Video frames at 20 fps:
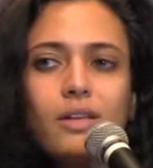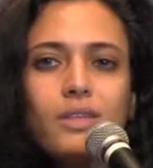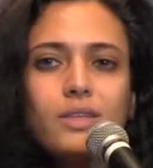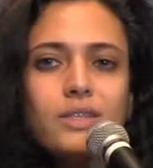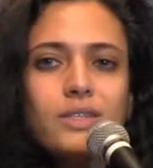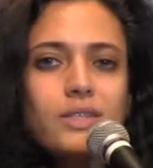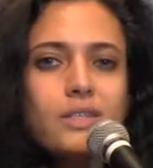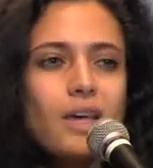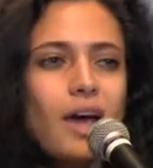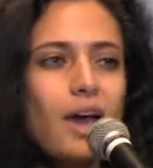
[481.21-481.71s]

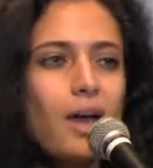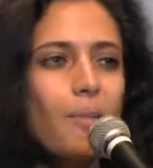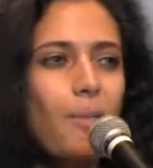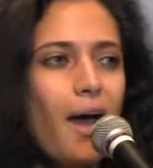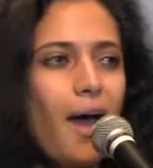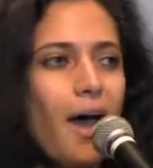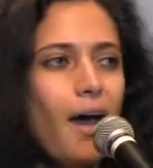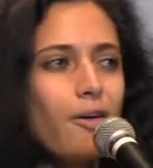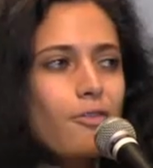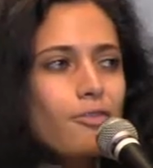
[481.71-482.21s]
this is I am
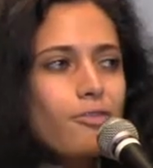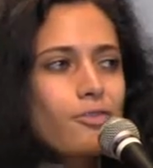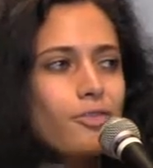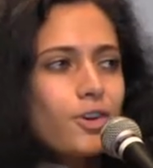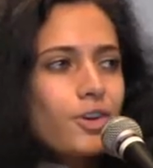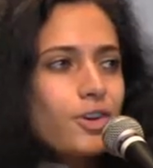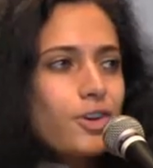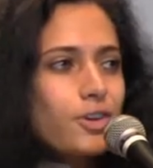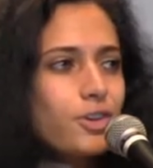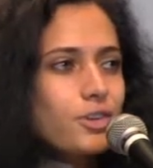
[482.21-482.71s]
half
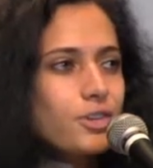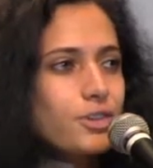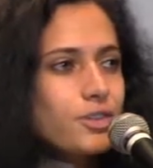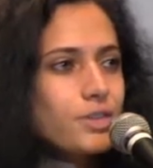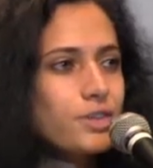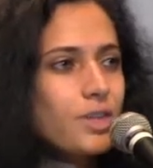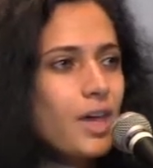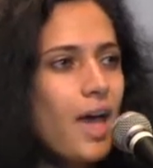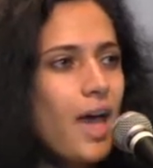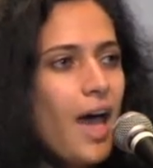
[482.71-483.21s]

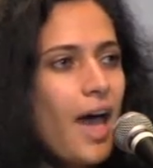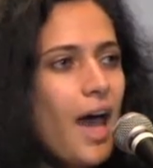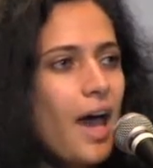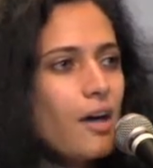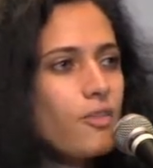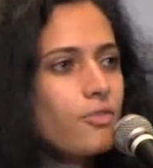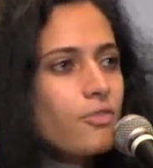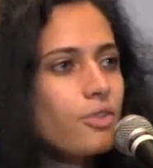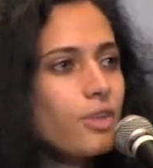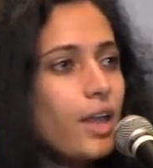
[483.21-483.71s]
yours,
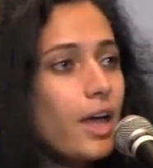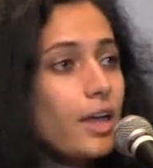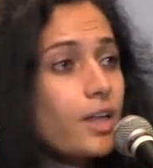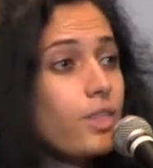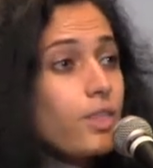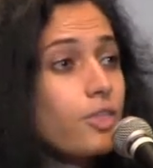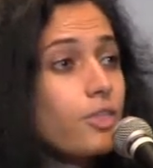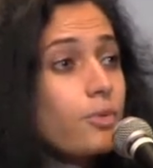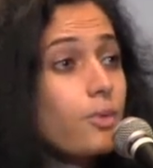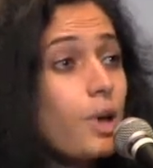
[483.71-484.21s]
half light
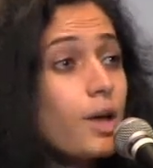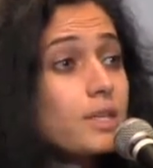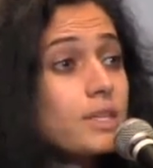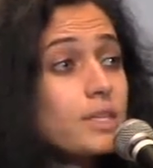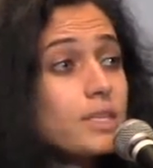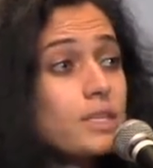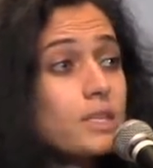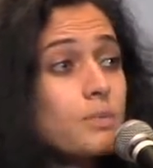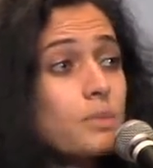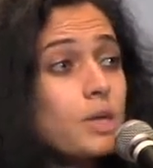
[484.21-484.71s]

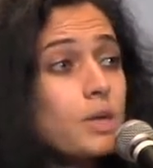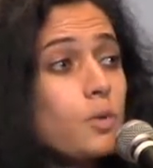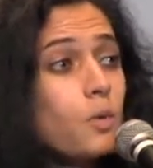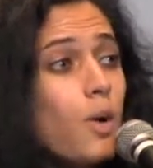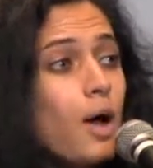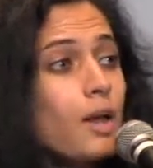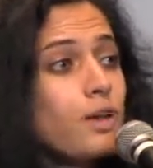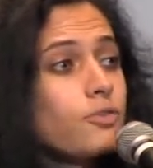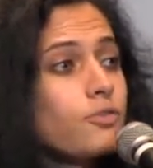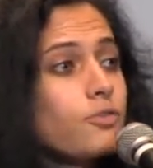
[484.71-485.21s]
thrust
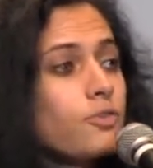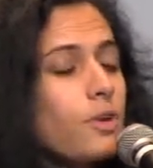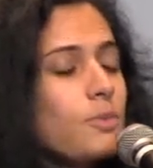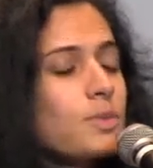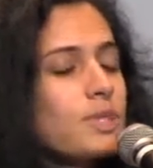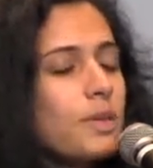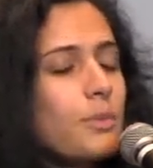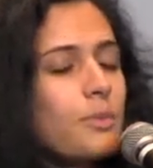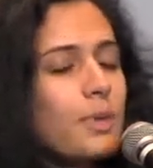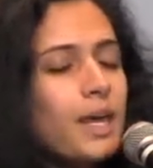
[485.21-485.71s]
midwife from
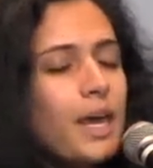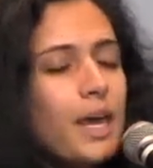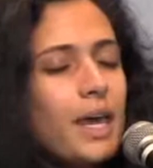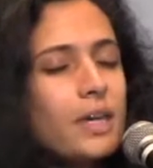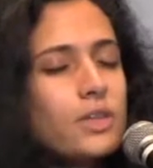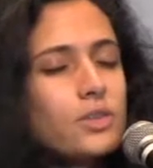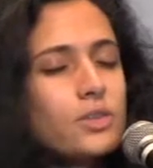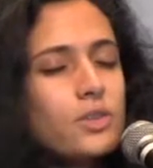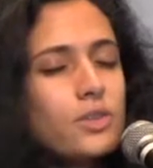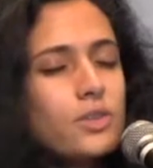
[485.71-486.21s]
some
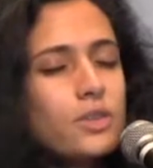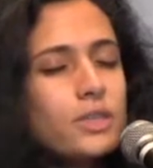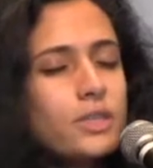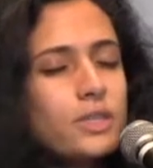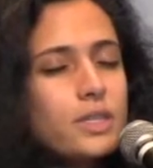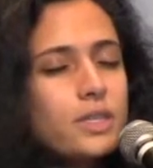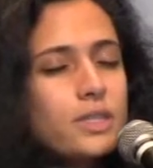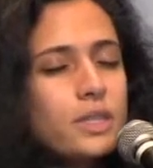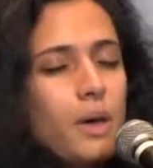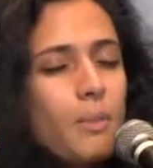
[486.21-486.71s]
candle. This
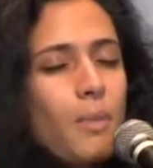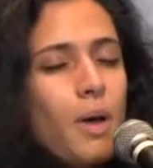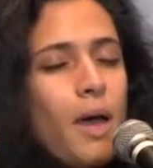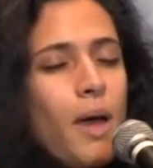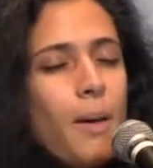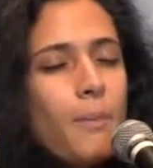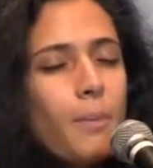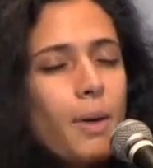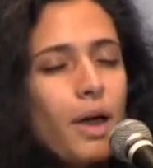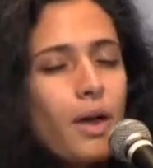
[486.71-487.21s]
is some
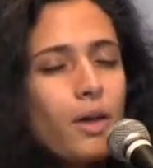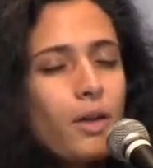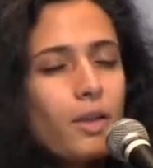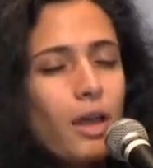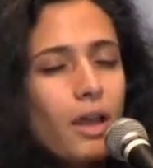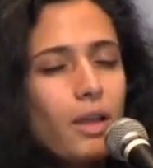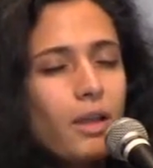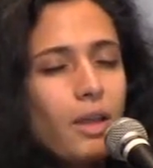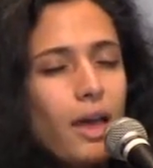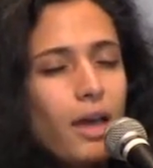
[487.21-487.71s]

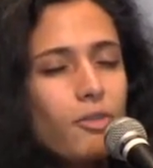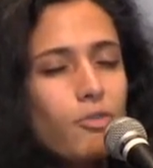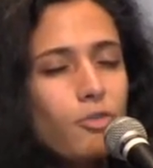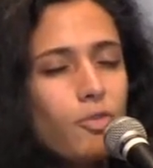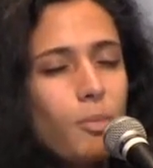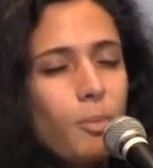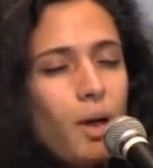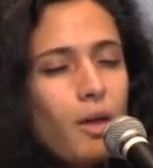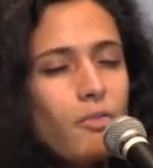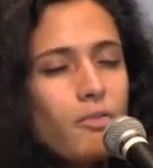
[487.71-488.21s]
parallel life
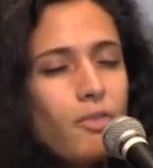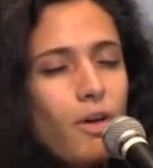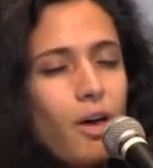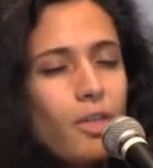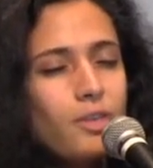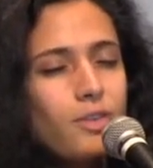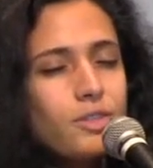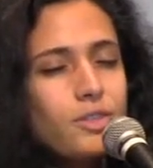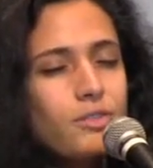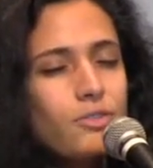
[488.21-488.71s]
where my
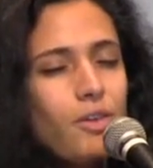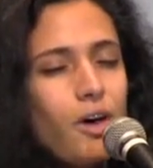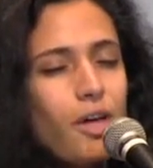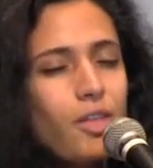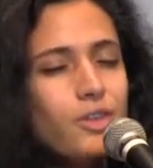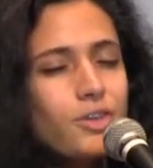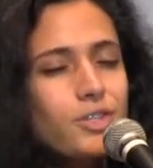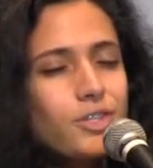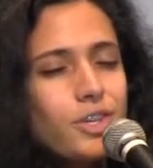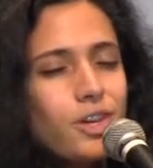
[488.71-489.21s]
father's
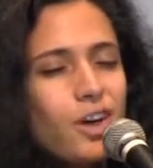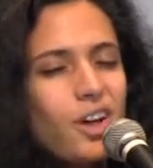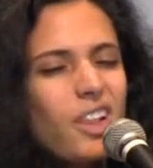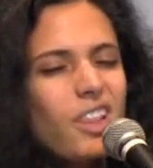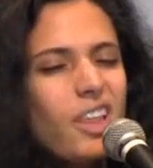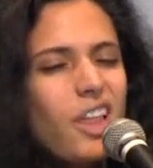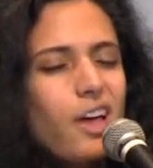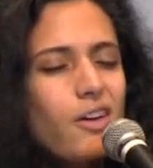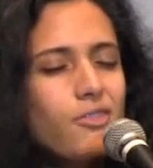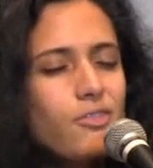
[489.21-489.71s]
father took a
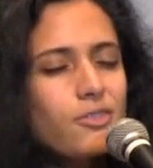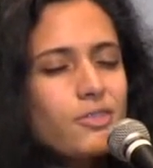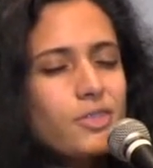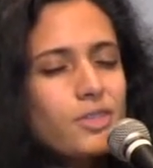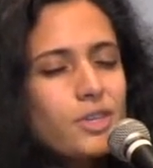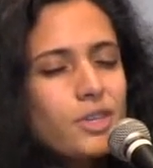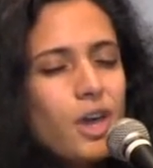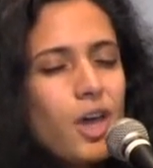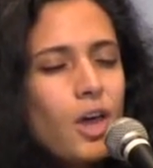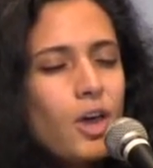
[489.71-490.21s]

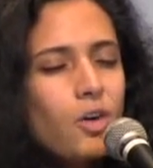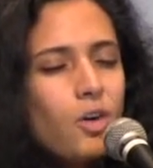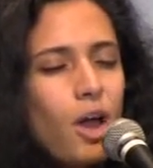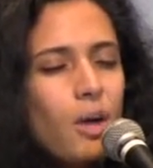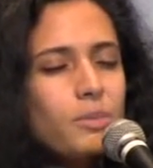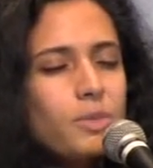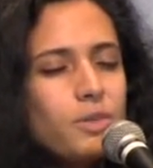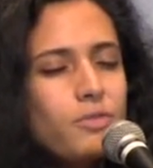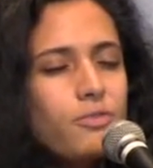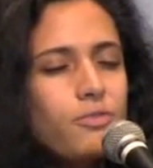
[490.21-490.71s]
left,
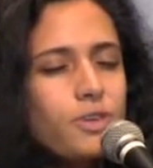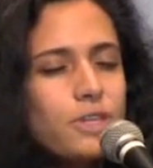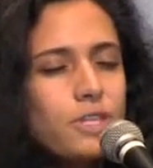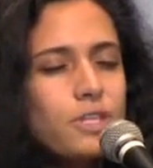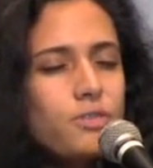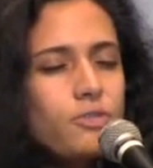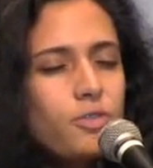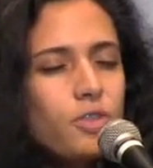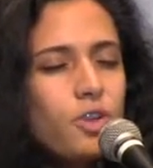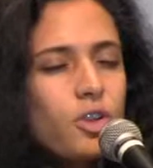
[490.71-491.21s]
grabbed a
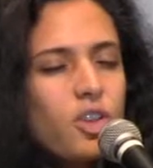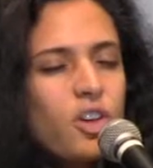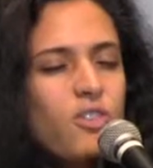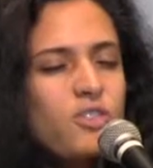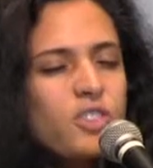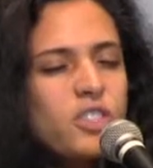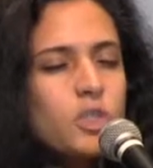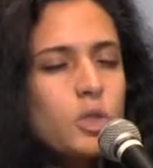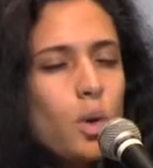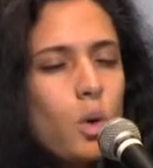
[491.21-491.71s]
fistful of
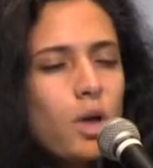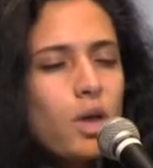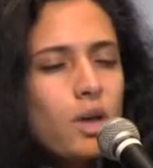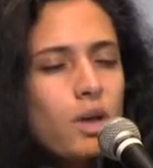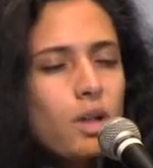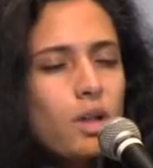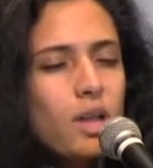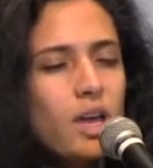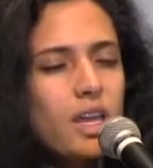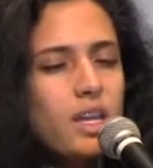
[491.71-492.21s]

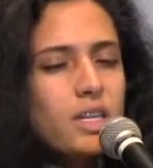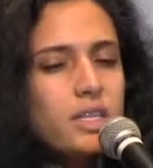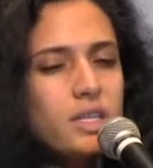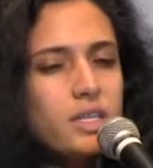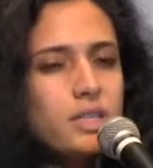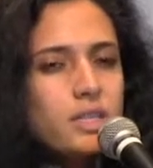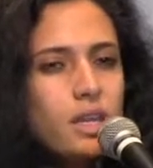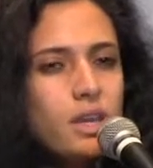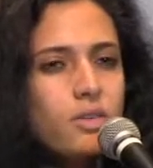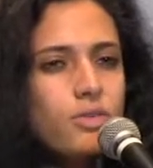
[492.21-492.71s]
soil, and
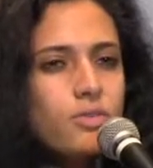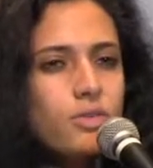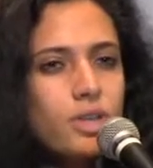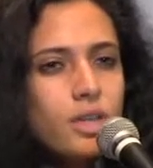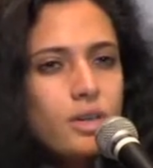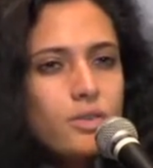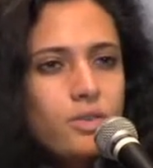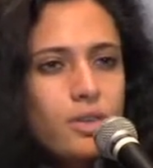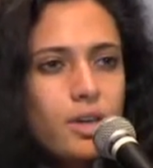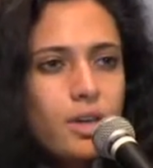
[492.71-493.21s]
instead of
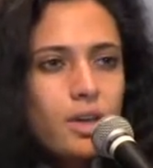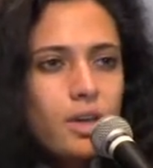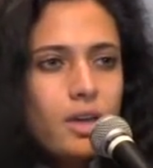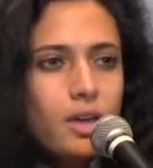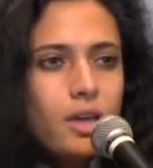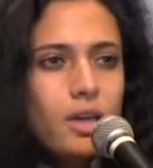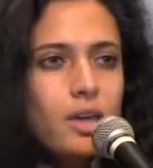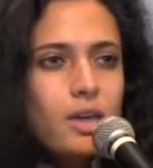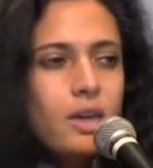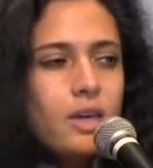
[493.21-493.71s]
leaving,
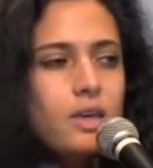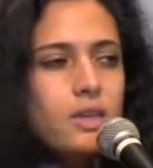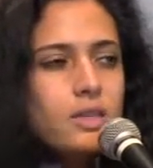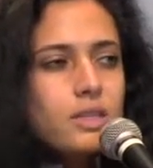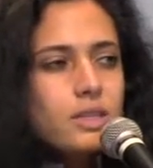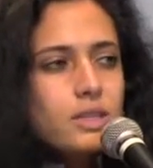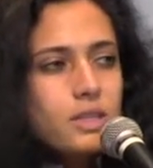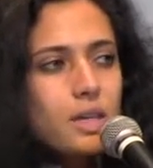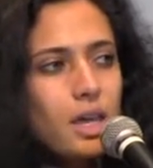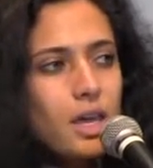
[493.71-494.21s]

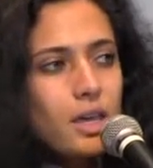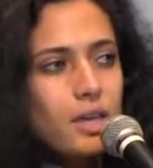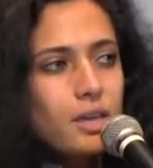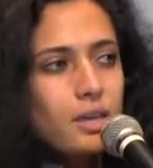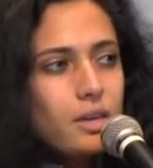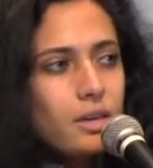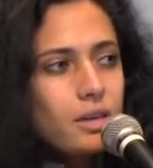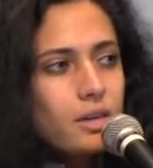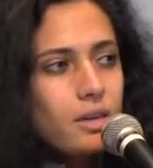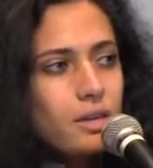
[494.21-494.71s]

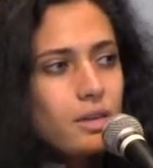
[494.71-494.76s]
stayed.